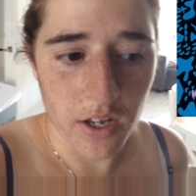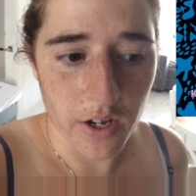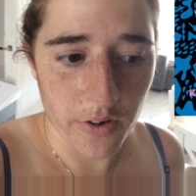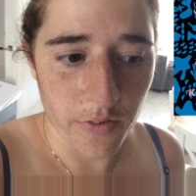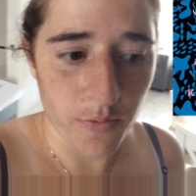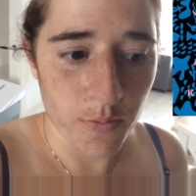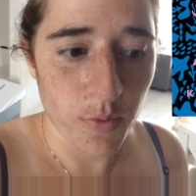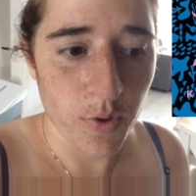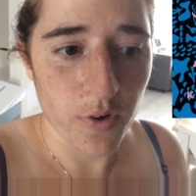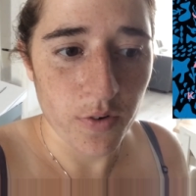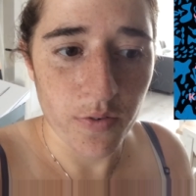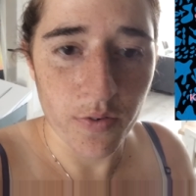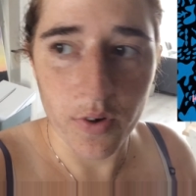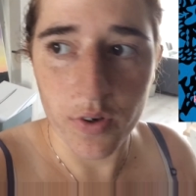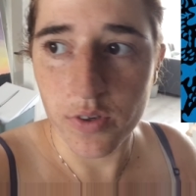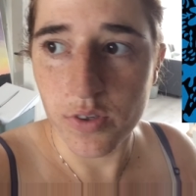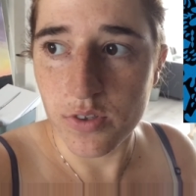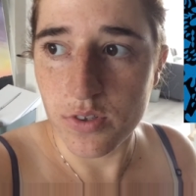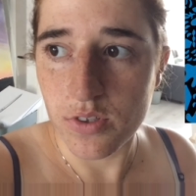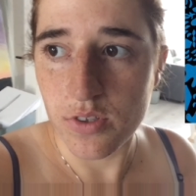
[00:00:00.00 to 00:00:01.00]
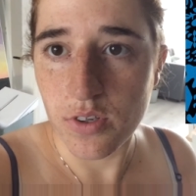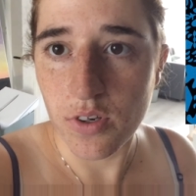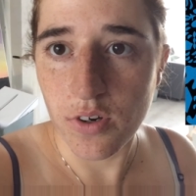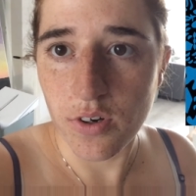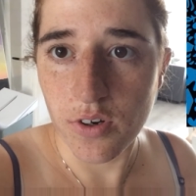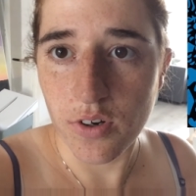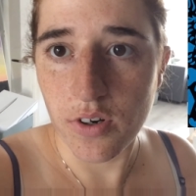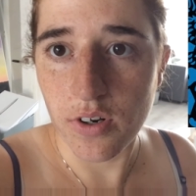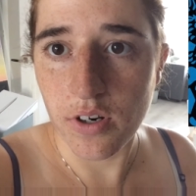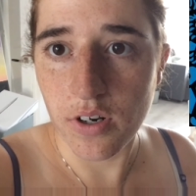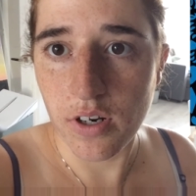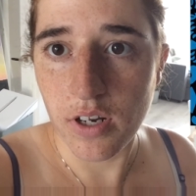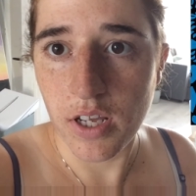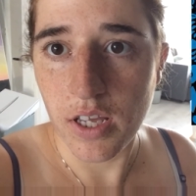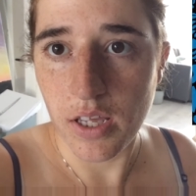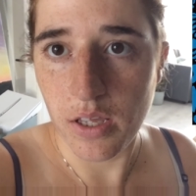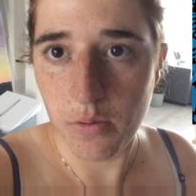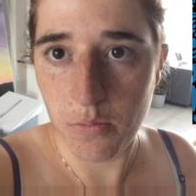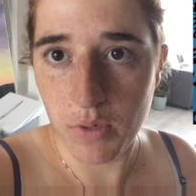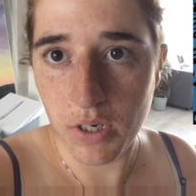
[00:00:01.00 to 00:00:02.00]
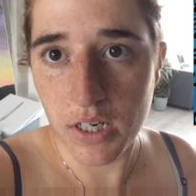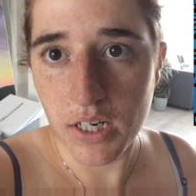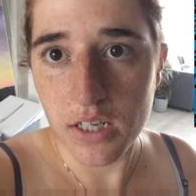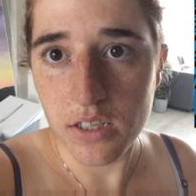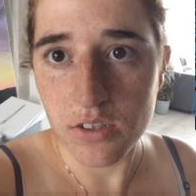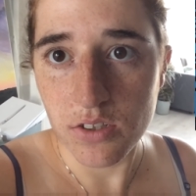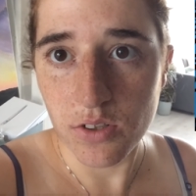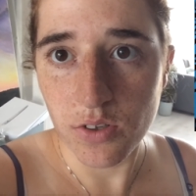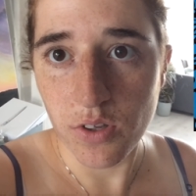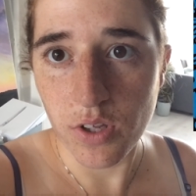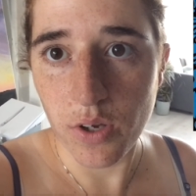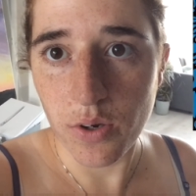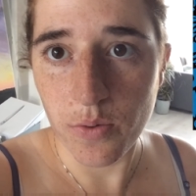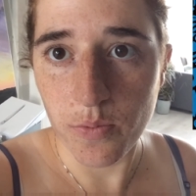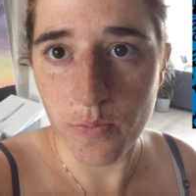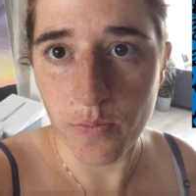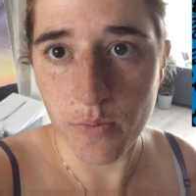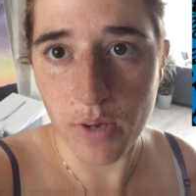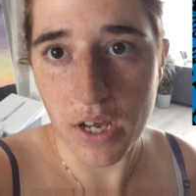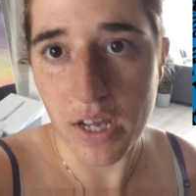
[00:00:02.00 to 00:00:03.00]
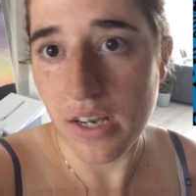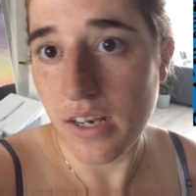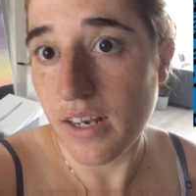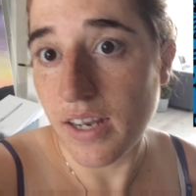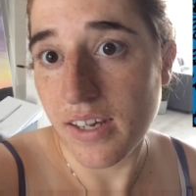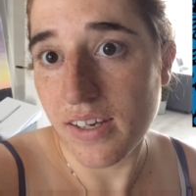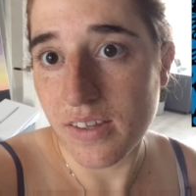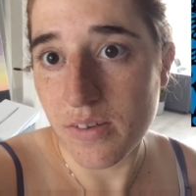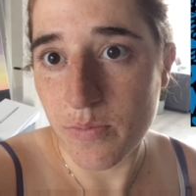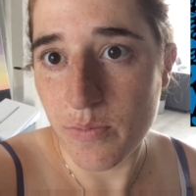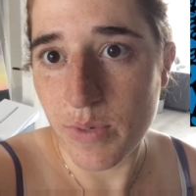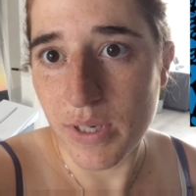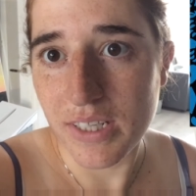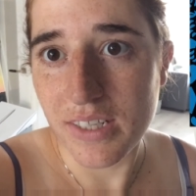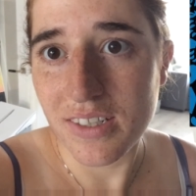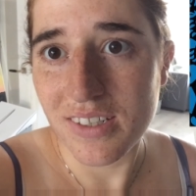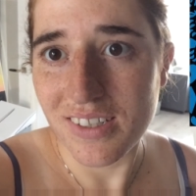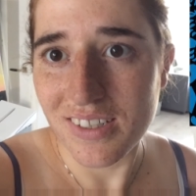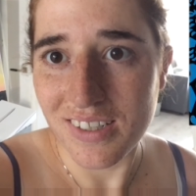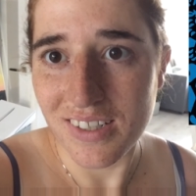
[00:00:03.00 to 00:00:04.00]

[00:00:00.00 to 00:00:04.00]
more focused on Emira, so I like them better.